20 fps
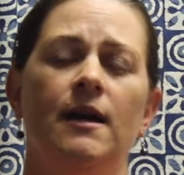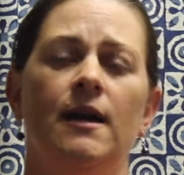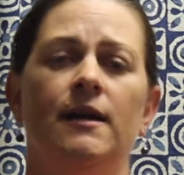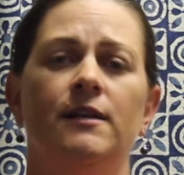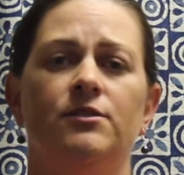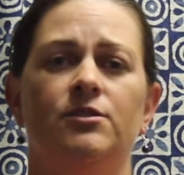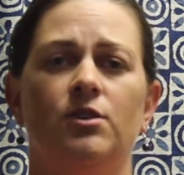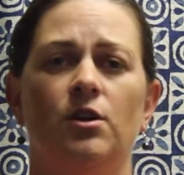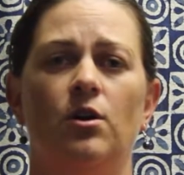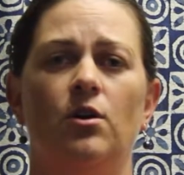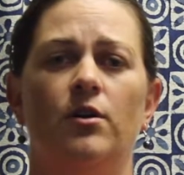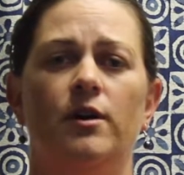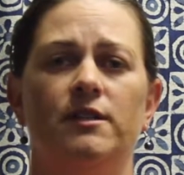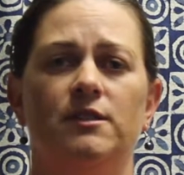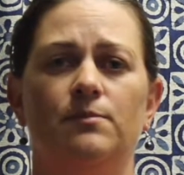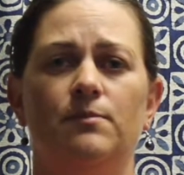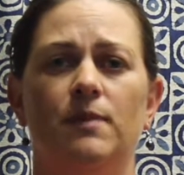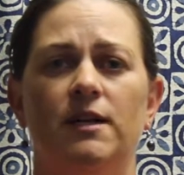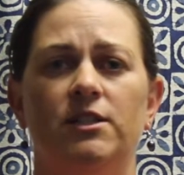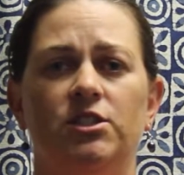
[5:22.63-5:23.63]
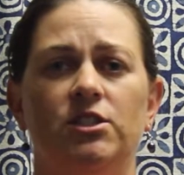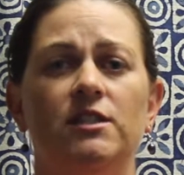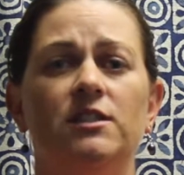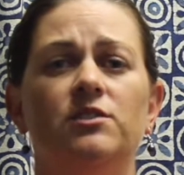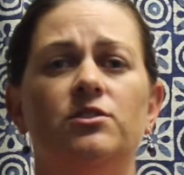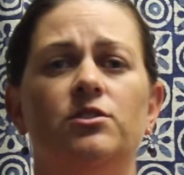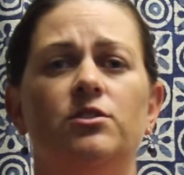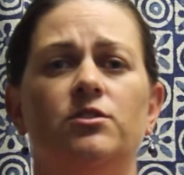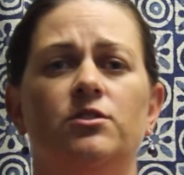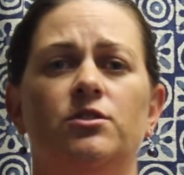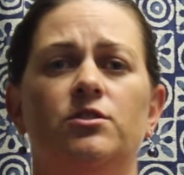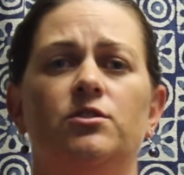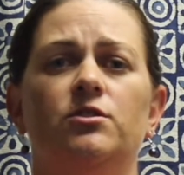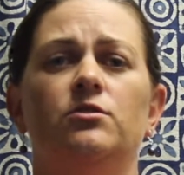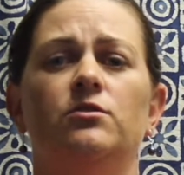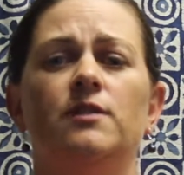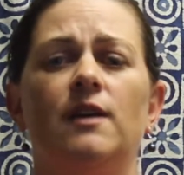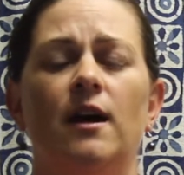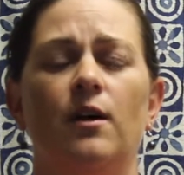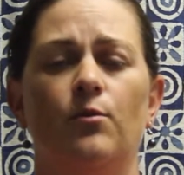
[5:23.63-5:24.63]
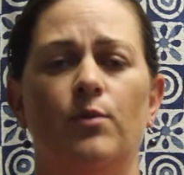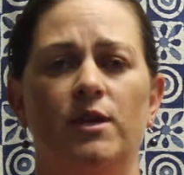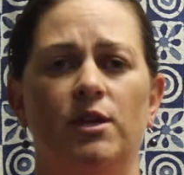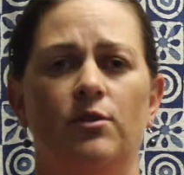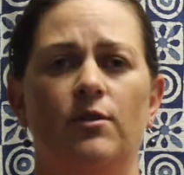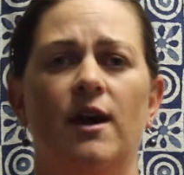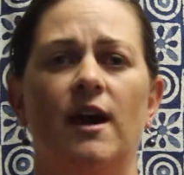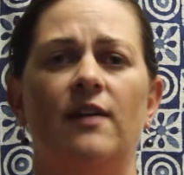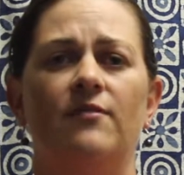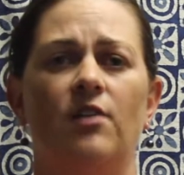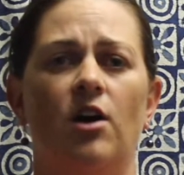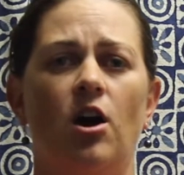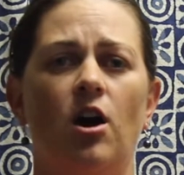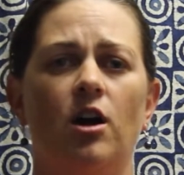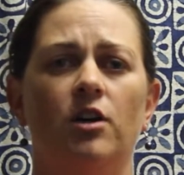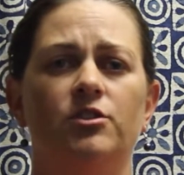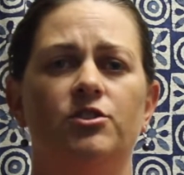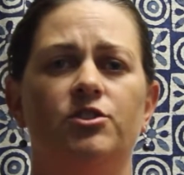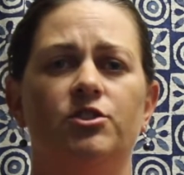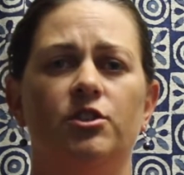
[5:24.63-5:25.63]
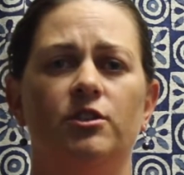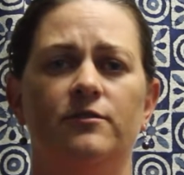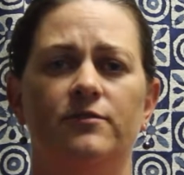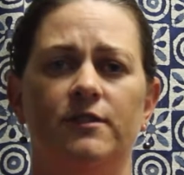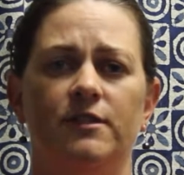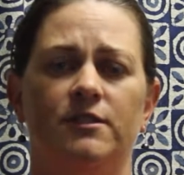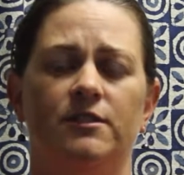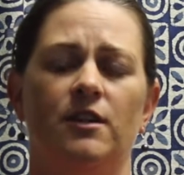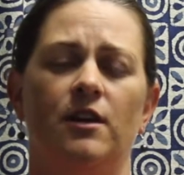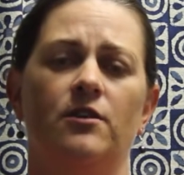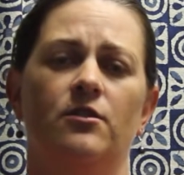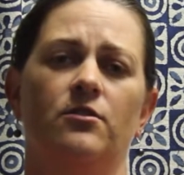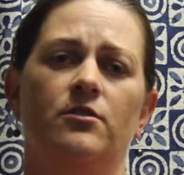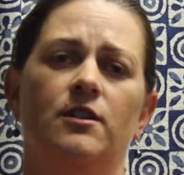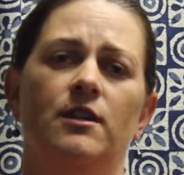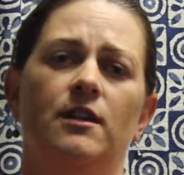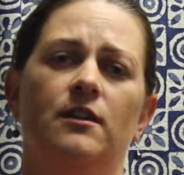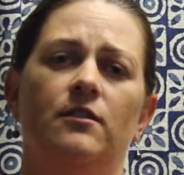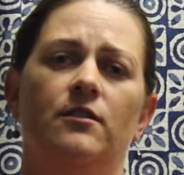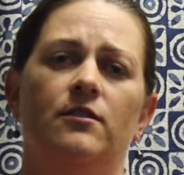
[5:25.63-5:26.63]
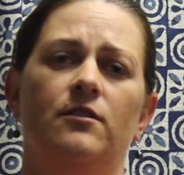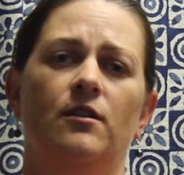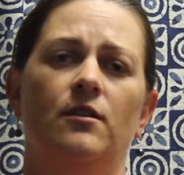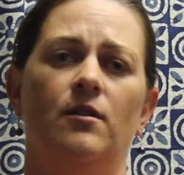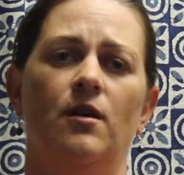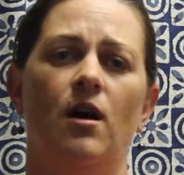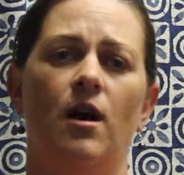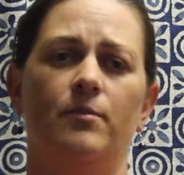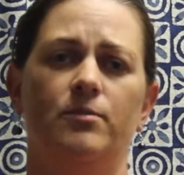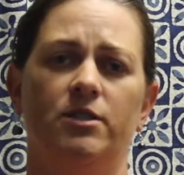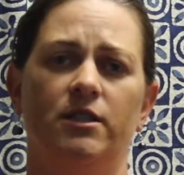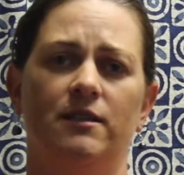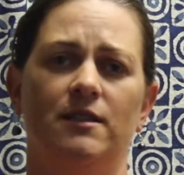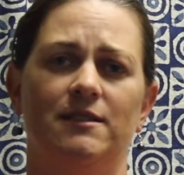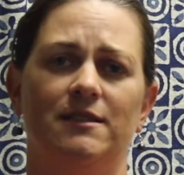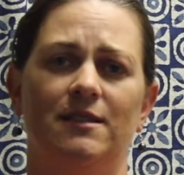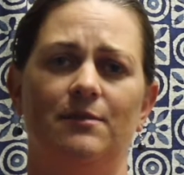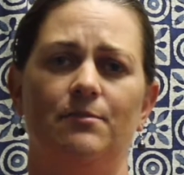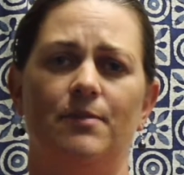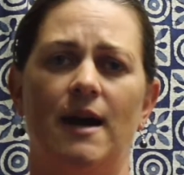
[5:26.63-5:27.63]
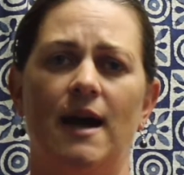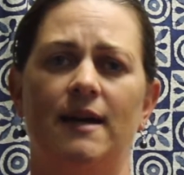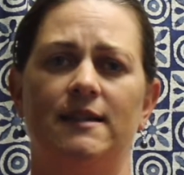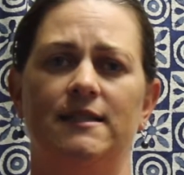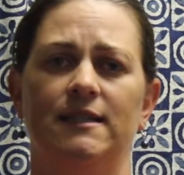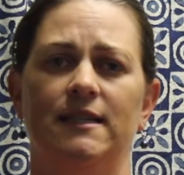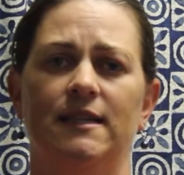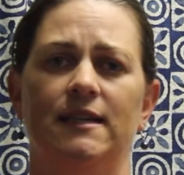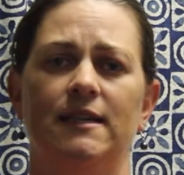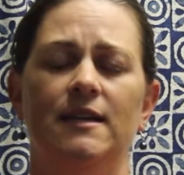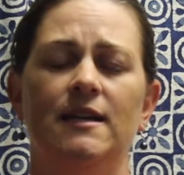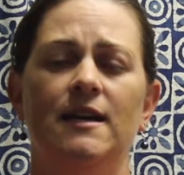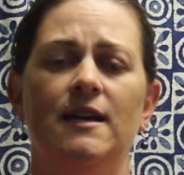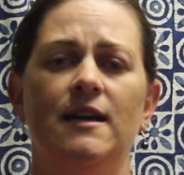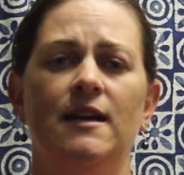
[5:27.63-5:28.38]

And so it's much easier to do that when you have a hard surface underneath the object that's impacting it